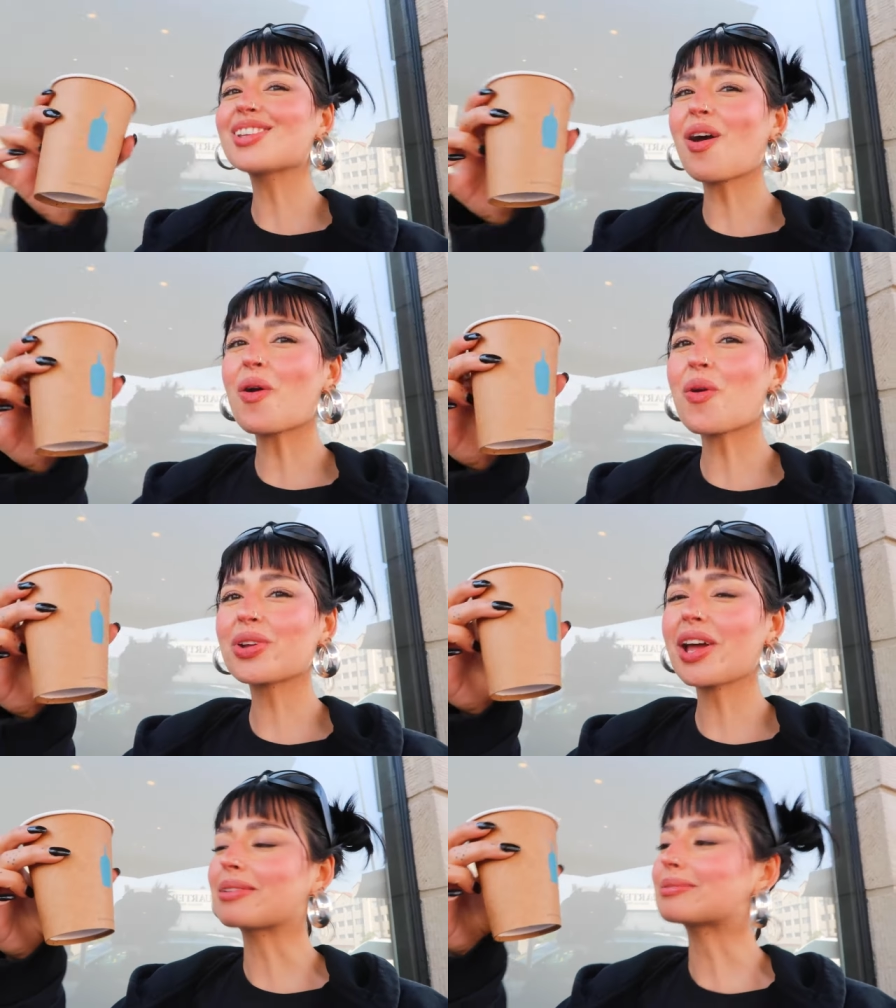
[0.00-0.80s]
So
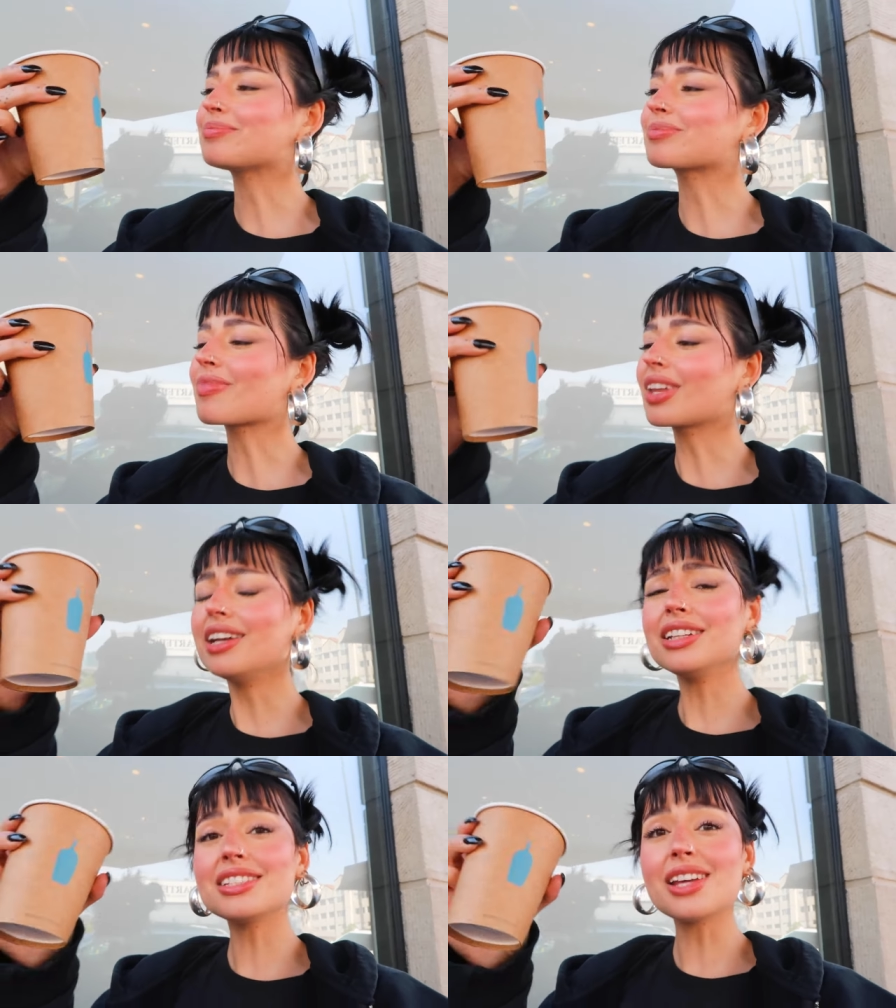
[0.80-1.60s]
yeah,
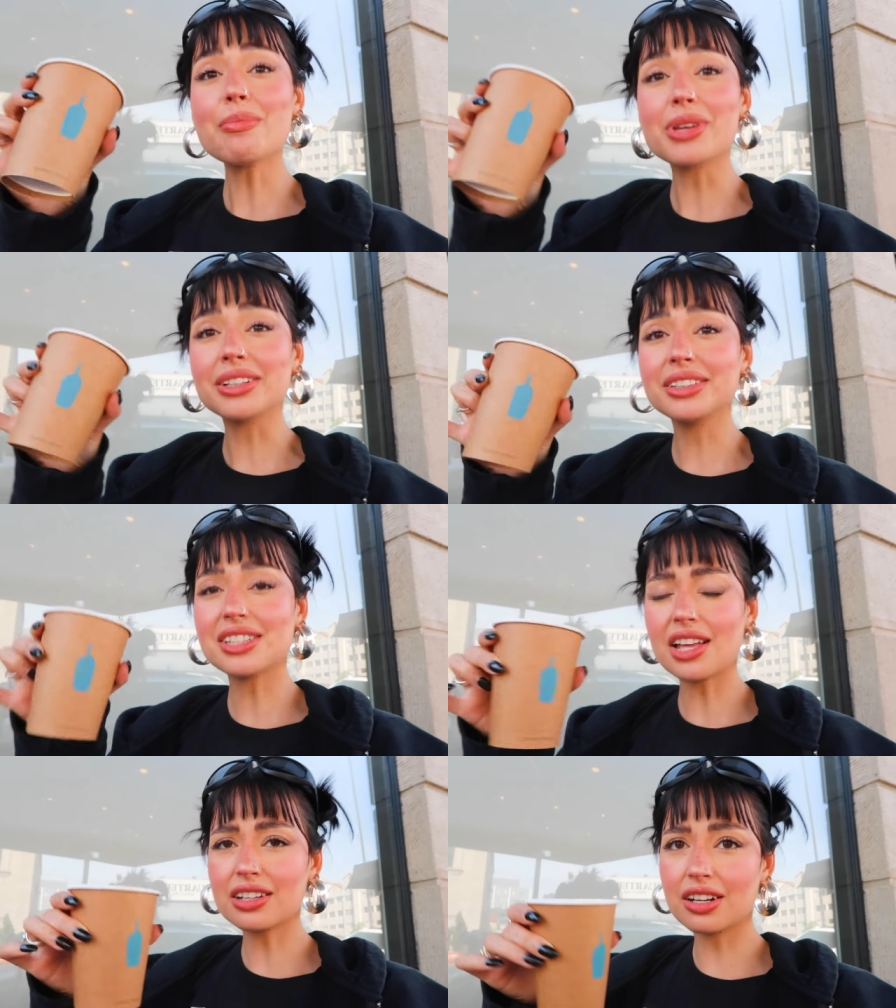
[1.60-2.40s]
and it's yummy, it's
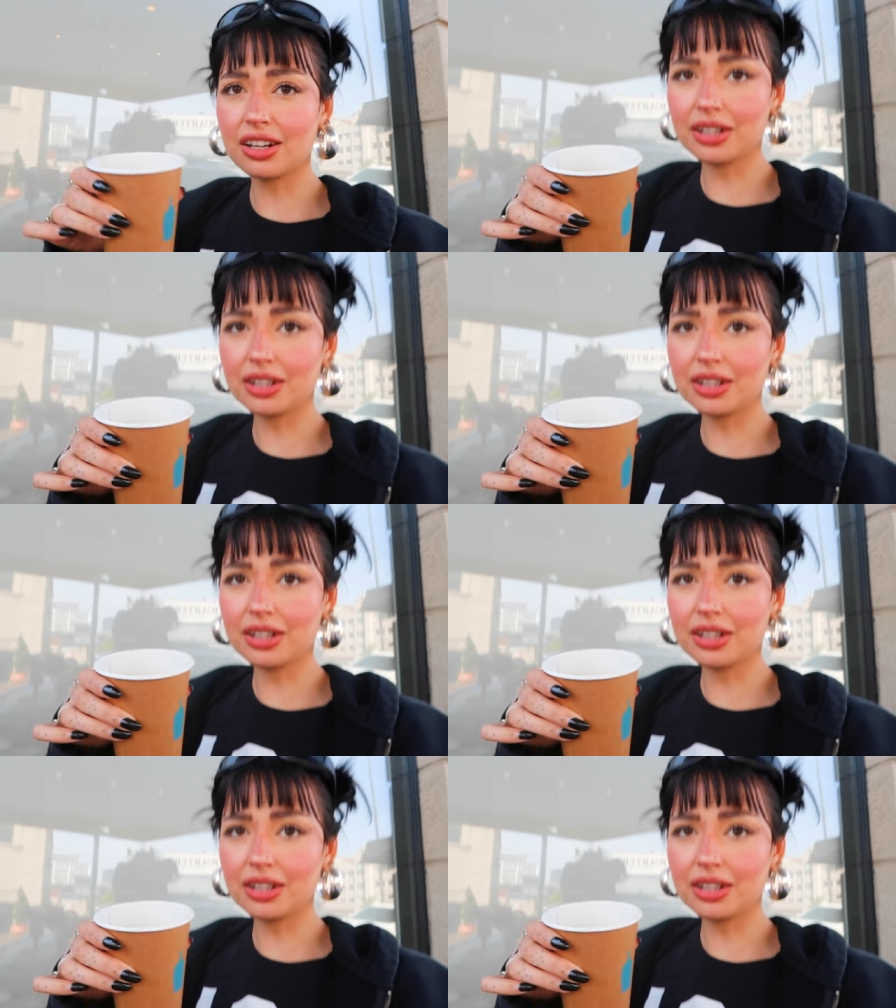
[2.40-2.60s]
like